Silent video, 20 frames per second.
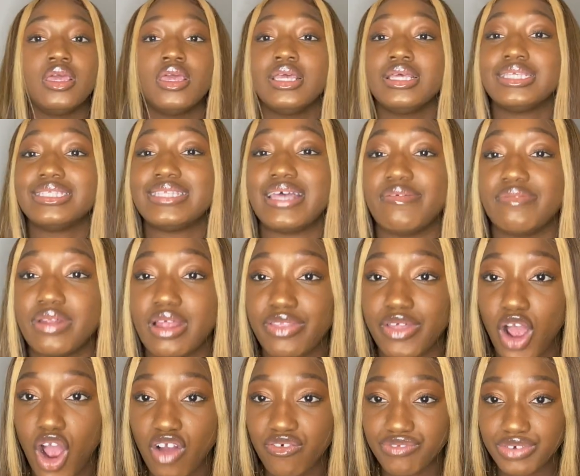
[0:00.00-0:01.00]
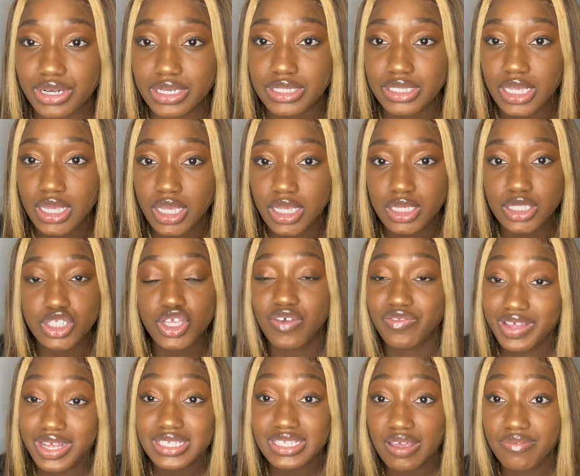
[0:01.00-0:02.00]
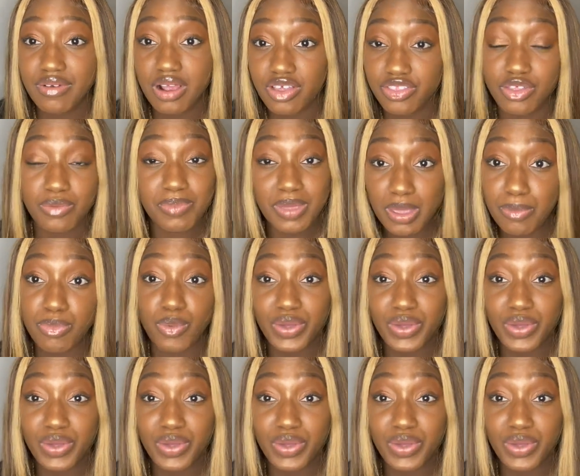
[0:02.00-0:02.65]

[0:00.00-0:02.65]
7 other offers. So there's 7 other people